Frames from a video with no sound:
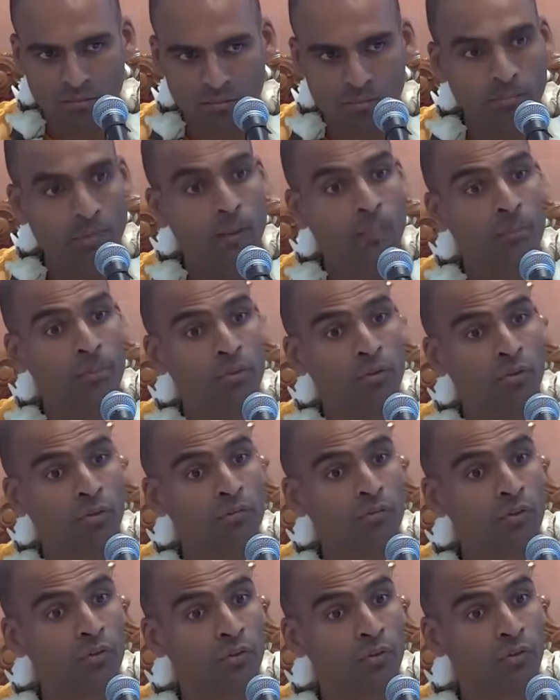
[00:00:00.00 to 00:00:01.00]
members
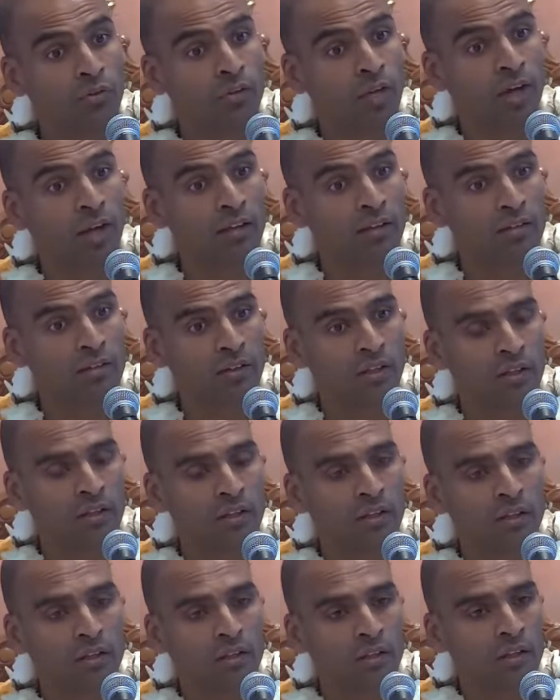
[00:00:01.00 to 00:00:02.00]
of a society.
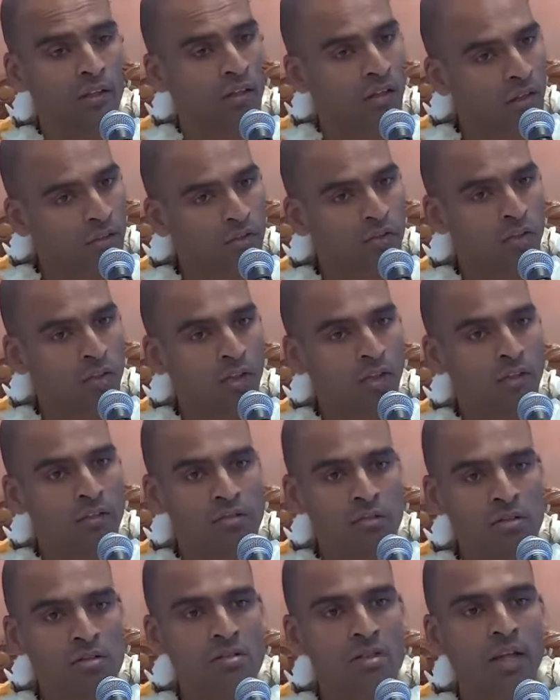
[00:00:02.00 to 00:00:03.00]
Isn't
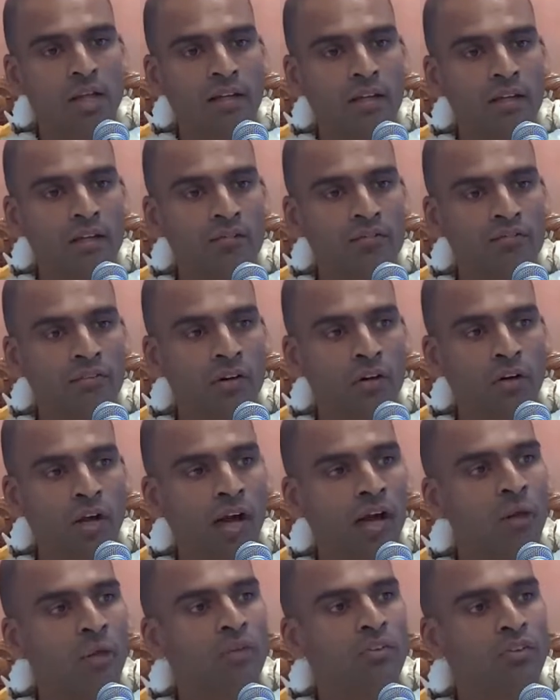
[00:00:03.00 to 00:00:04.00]
it just like in a
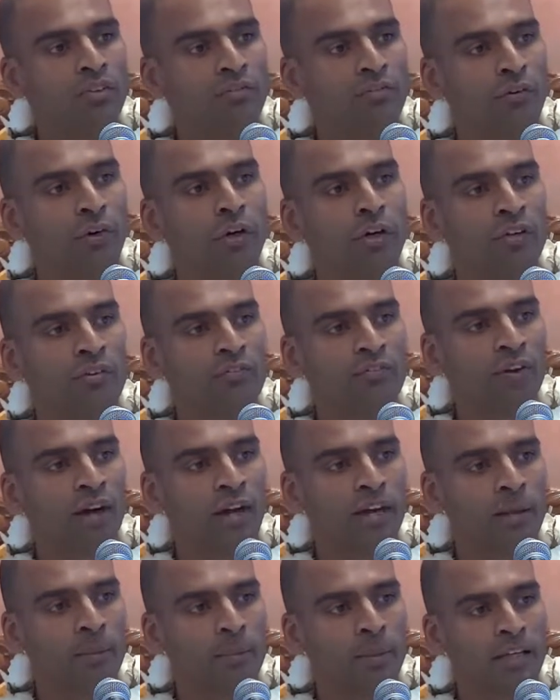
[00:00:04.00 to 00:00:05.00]
forest? How does a forest
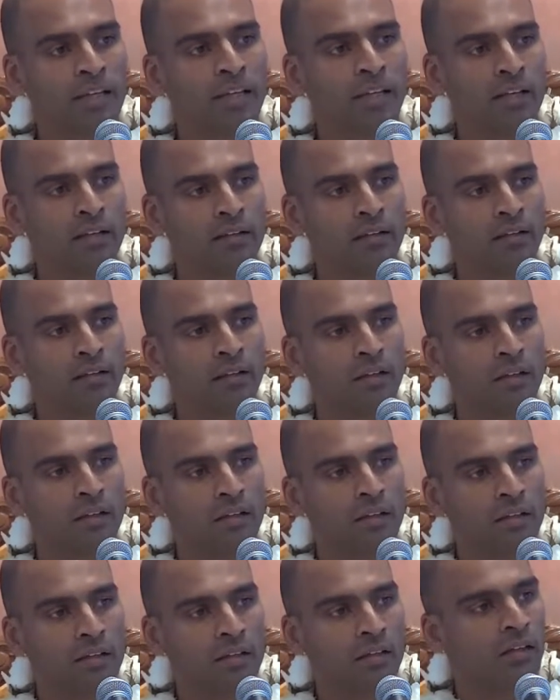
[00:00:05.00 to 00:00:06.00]
fire begin?
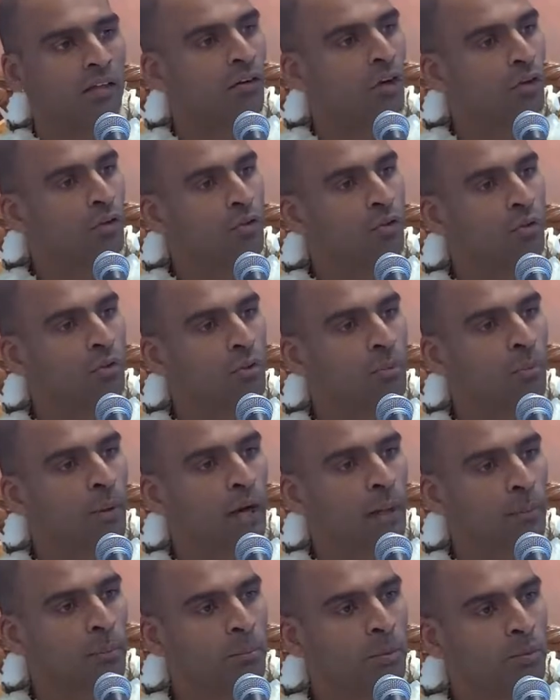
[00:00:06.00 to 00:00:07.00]
There are two
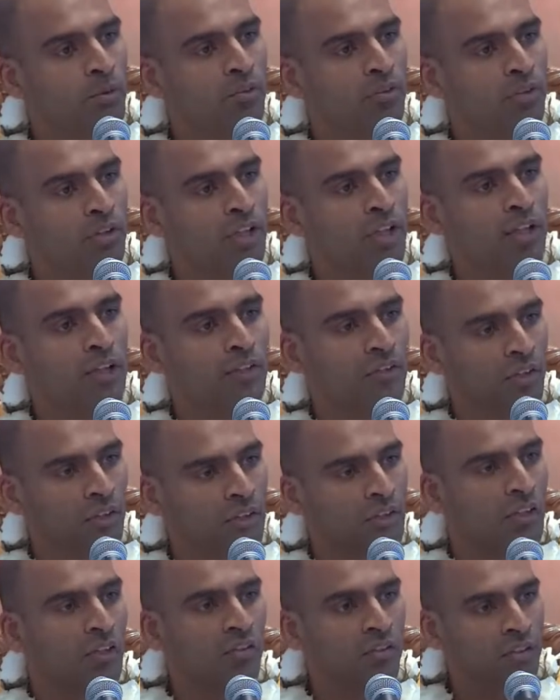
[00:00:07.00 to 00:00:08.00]
bamboo sticks
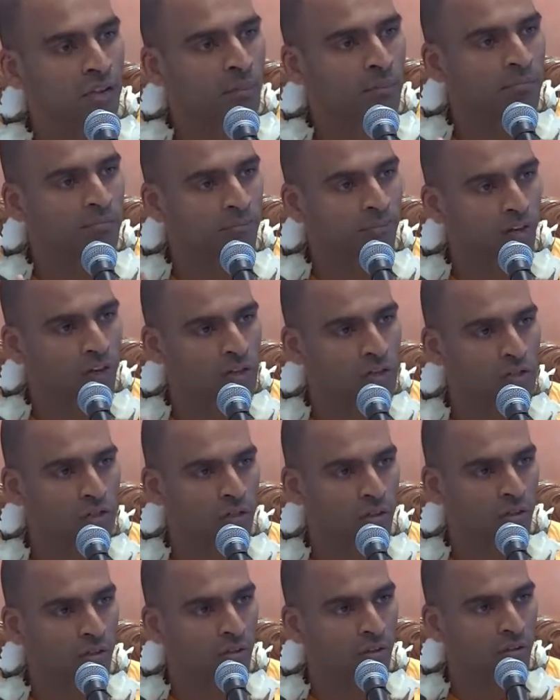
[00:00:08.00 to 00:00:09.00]
and there's some
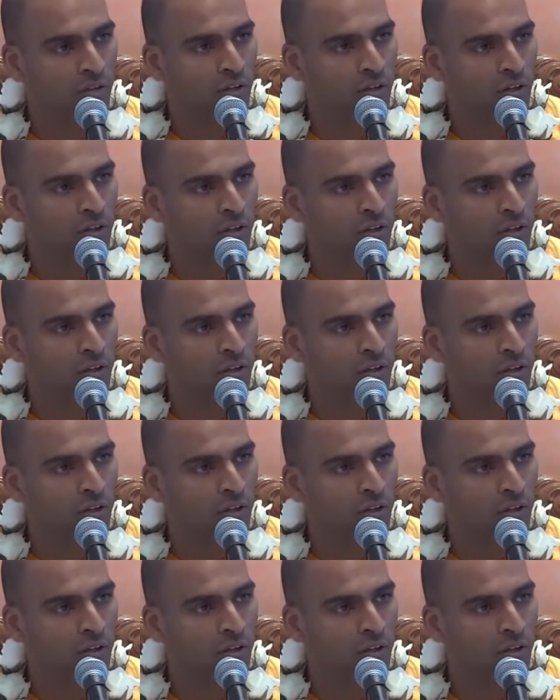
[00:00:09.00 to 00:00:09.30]
friction,